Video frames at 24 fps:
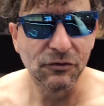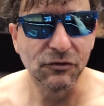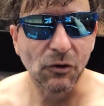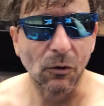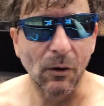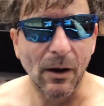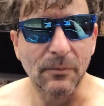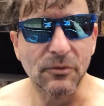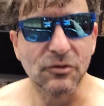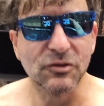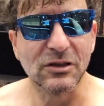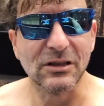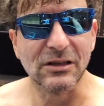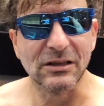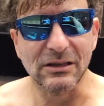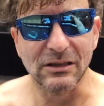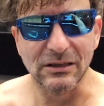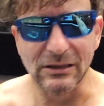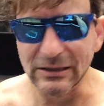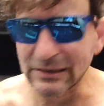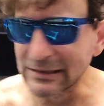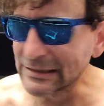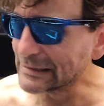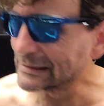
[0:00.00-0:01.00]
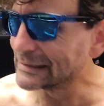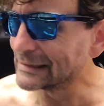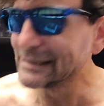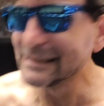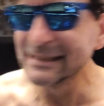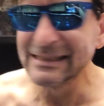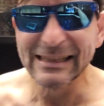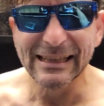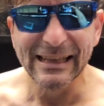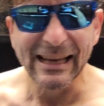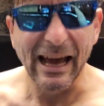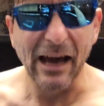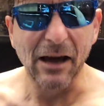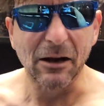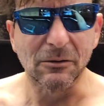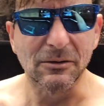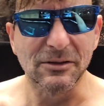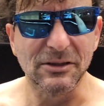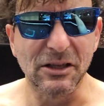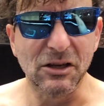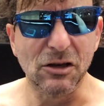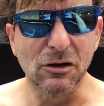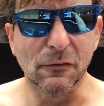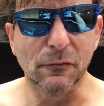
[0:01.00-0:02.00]
So I'm just gonna,
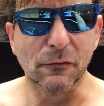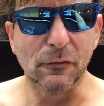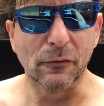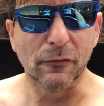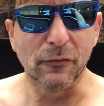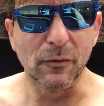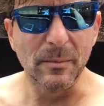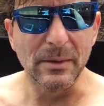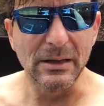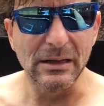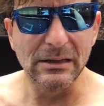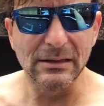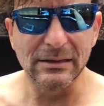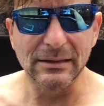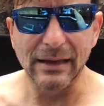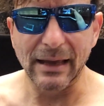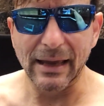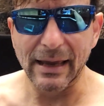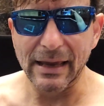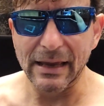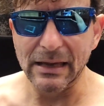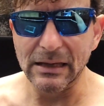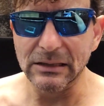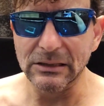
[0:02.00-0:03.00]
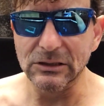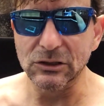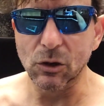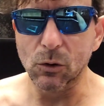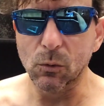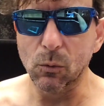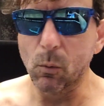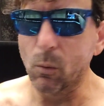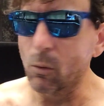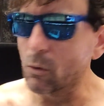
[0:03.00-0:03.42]
sit here for a few minutes and